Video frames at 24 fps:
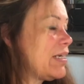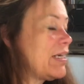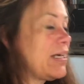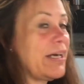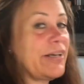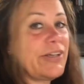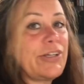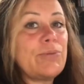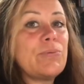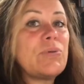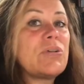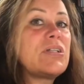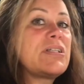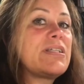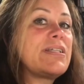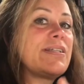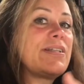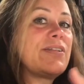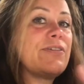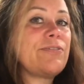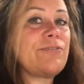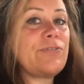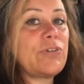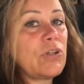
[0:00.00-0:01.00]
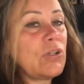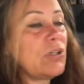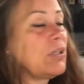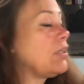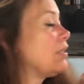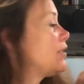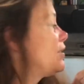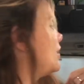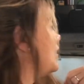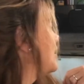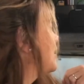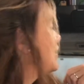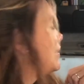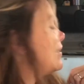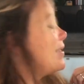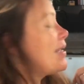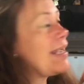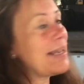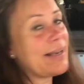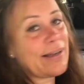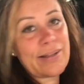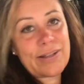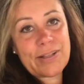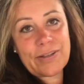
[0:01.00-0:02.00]
and you wanted the full
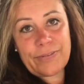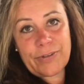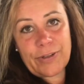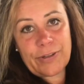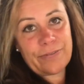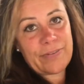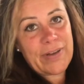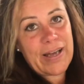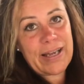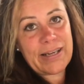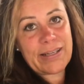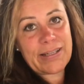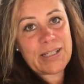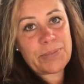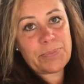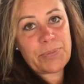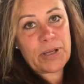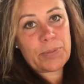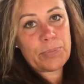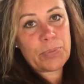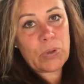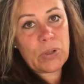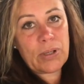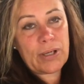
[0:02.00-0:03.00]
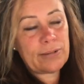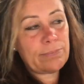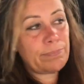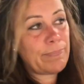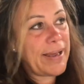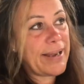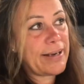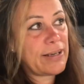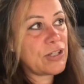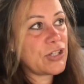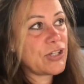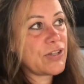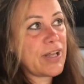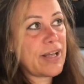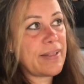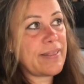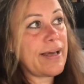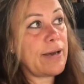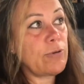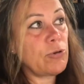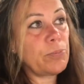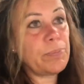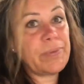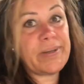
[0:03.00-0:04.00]
length of your van to be a pull-out bench then
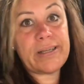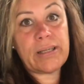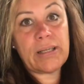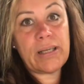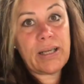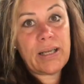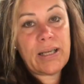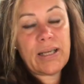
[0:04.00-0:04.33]
that would be